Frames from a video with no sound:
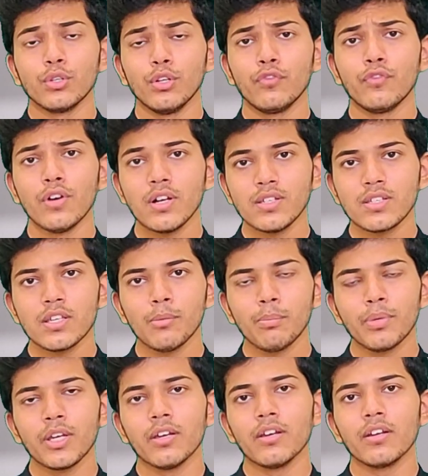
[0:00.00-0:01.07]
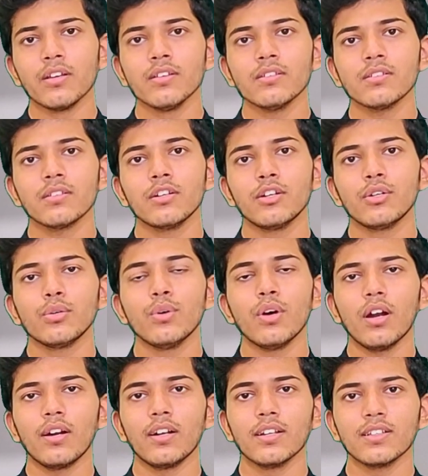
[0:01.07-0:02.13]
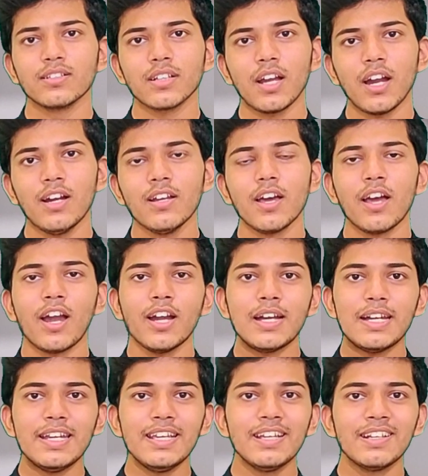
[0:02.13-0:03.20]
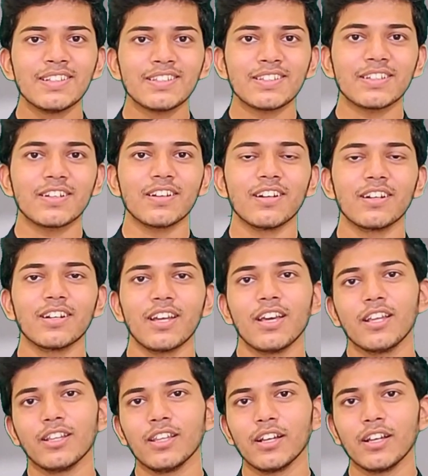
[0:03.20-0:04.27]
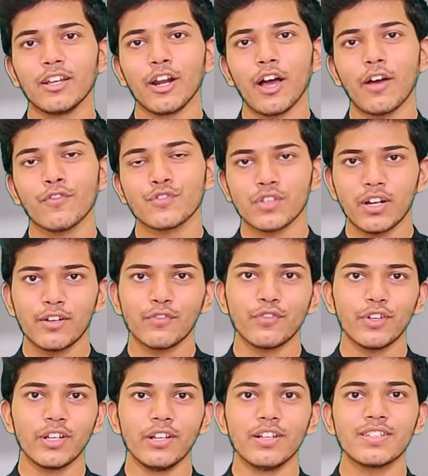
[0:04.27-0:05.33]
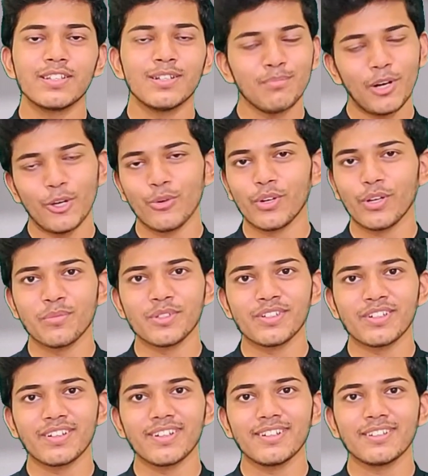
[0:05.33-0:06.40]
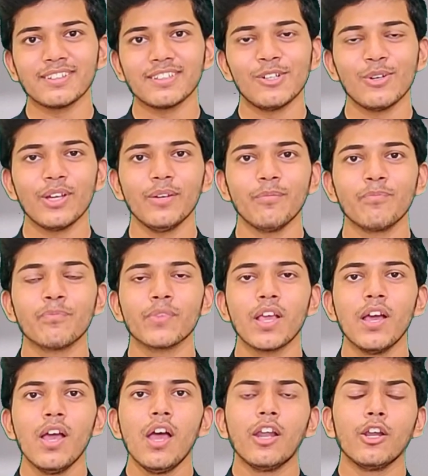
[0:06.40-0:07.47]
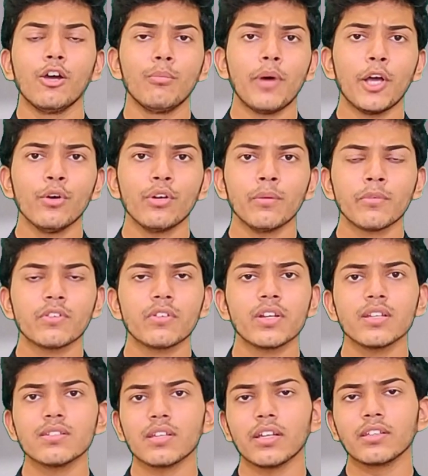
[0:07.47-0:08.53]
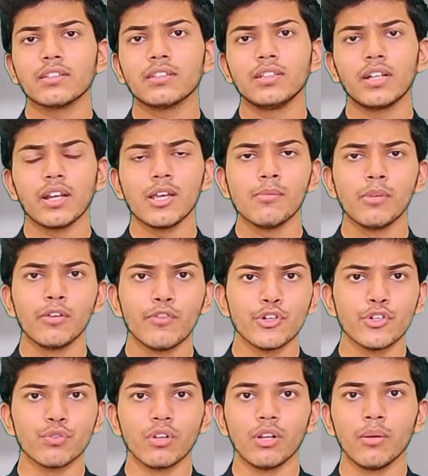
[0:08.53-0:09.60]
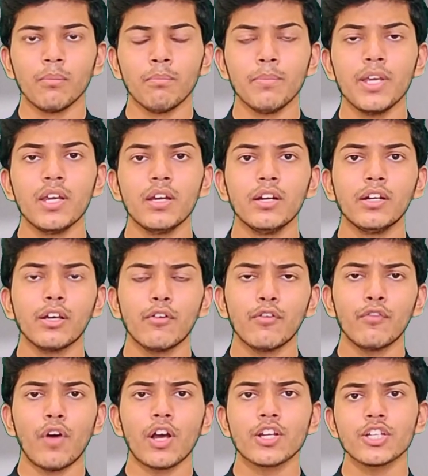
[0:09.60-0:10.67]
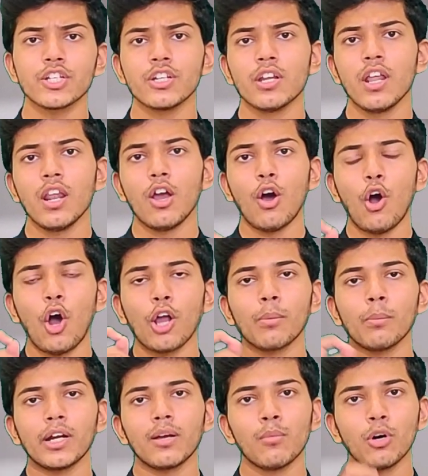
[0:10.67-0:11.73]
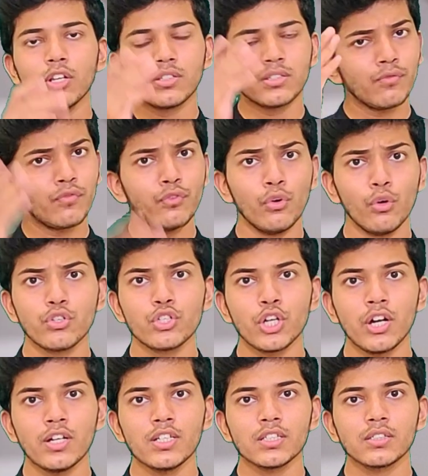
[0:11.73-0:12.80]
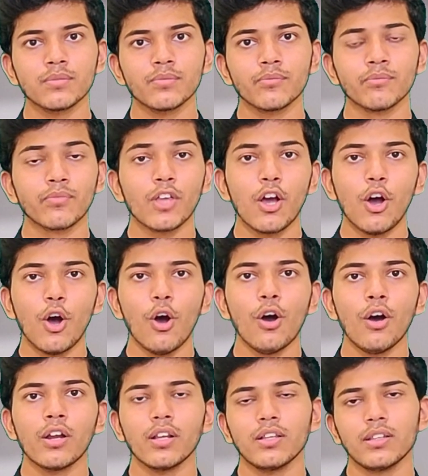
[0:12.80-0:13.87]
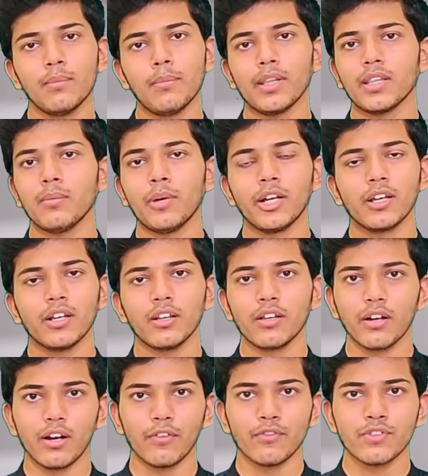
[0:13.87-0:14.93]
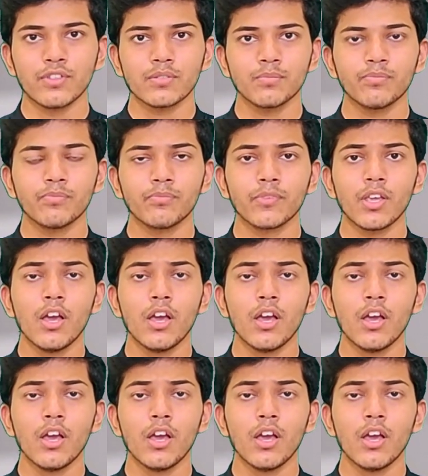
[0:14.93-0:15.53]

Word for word: So the first tip here is to understand and deconstruct the graphs and figures in biochemistry. Okay. Now biochemistry is extremely visual, be it functional or metabolism flowcharts or the mathematical graphs.